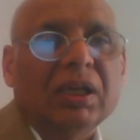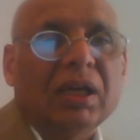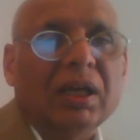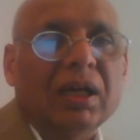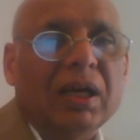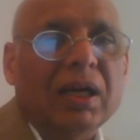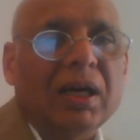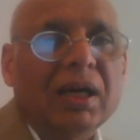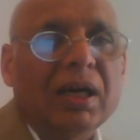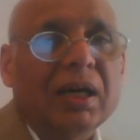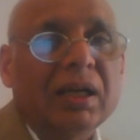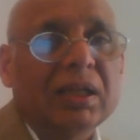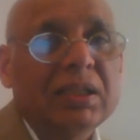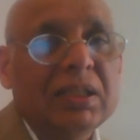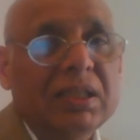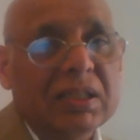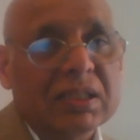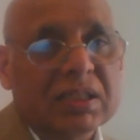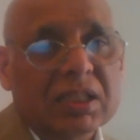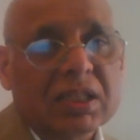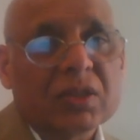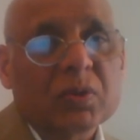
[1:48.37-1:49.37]
He
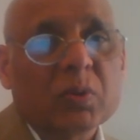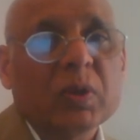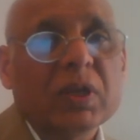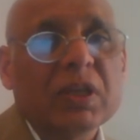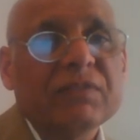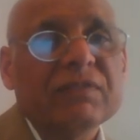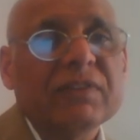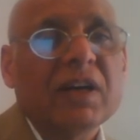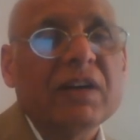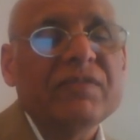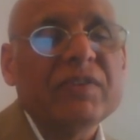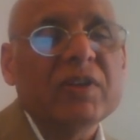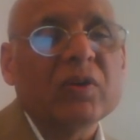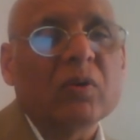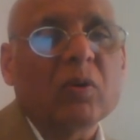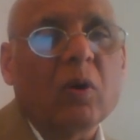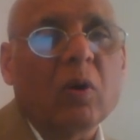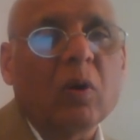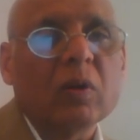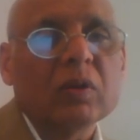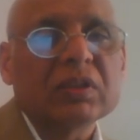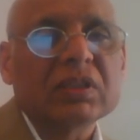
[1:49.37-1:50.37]
is a
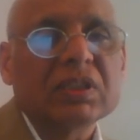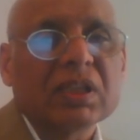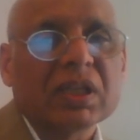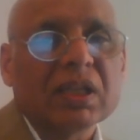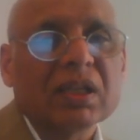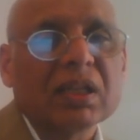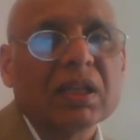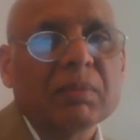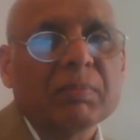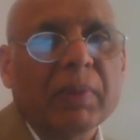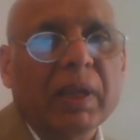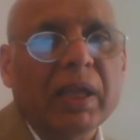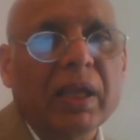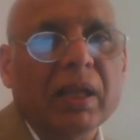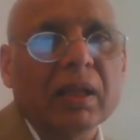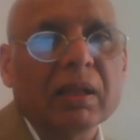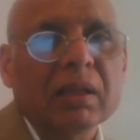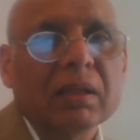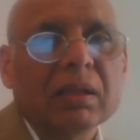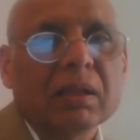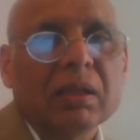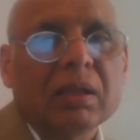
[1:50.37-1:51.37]
25-year-old single
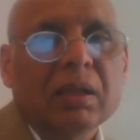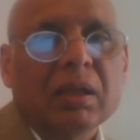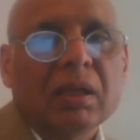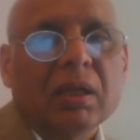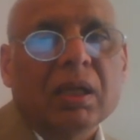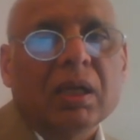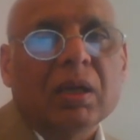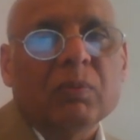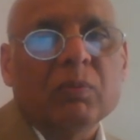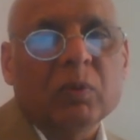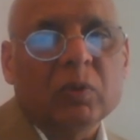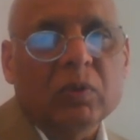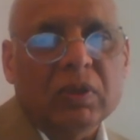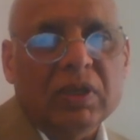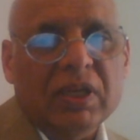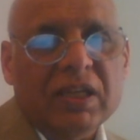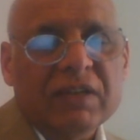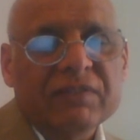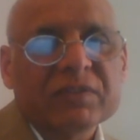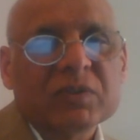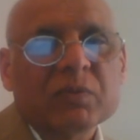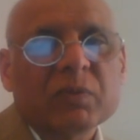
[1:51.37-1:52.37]
male who
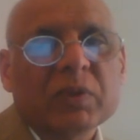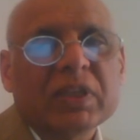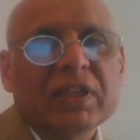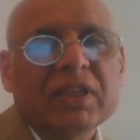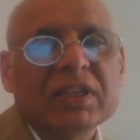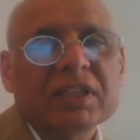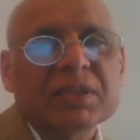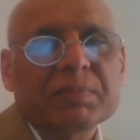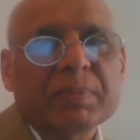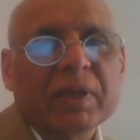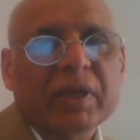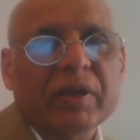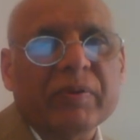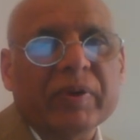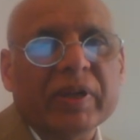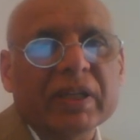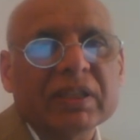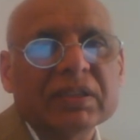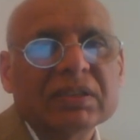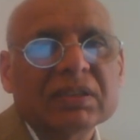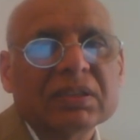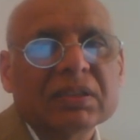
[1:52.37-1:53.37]
lives with his
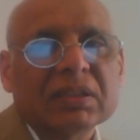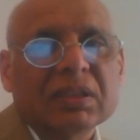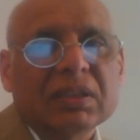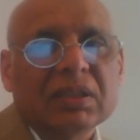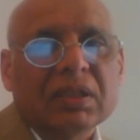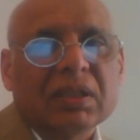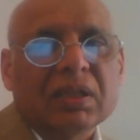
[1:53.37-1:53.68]
parents.